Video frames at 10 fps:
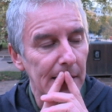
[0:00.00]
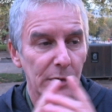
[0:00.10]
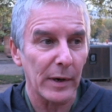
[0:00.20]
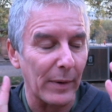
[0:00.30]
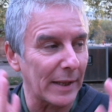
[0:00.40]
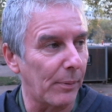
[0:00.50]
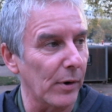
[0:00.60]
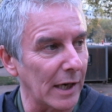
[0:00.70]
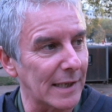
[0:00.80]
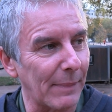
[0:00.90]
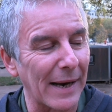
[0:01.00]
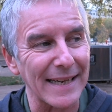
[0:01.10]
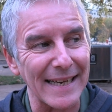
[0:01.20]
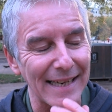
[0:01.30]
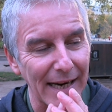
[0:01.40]
So anyway, the point is about
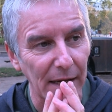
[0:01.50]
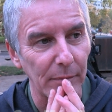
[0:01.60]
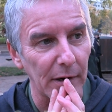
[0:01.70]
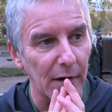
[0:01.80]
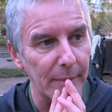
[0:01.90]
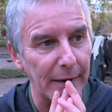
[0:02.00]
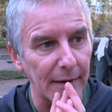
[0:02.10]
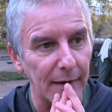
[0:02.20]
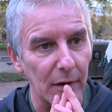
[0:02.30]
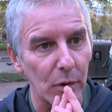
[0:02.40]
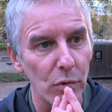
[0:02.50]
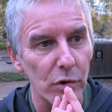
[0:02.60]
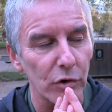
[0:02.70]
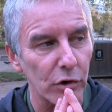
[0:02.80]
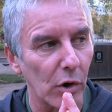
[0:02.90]
data game, you know what I mean? Who
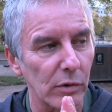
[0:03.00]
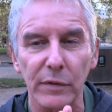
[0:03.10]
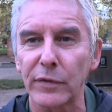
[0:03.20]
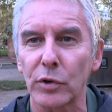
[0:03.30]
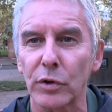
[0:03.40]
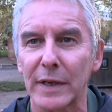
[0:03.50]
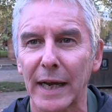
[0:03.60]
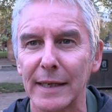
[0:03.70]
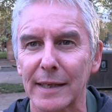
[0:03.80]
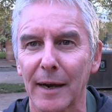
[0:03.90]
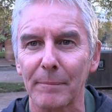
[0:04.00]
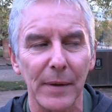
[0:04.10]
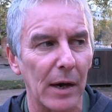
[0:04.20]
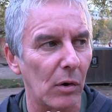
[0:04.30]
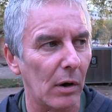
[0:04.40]
controls the future of data?
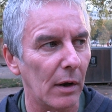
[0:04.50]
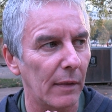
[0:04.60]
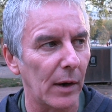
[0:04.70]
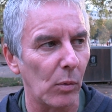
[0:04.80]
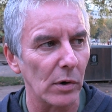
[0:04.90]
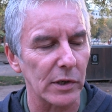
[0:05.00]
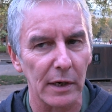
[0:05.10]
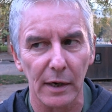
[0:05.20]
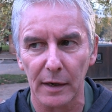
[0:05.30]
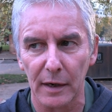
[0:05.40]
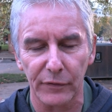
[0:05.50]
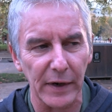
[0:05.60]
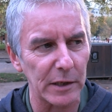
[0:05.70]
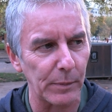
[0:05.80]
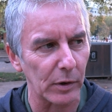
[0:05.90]
Now,
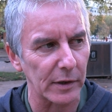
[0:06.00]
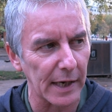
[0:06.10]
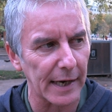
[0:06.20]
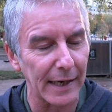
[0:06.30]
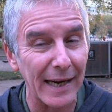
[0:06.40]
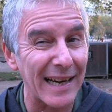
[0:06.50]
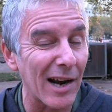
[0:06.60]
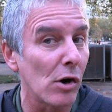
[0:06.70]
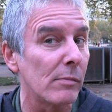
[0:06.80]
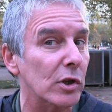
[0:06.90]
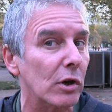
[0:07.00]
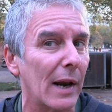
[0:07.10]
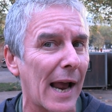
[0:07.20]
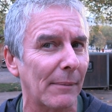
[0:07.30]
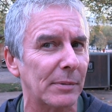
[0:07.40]
Facebook has had an enormous
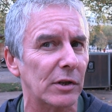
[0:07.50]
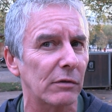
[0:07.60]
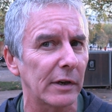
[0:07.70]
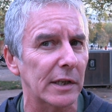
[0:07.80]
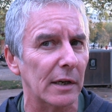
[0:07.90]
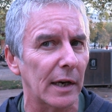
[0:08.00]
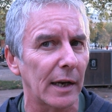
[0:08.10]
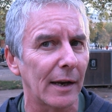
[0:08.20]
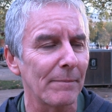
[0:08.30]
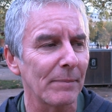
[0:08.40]
collapse recently,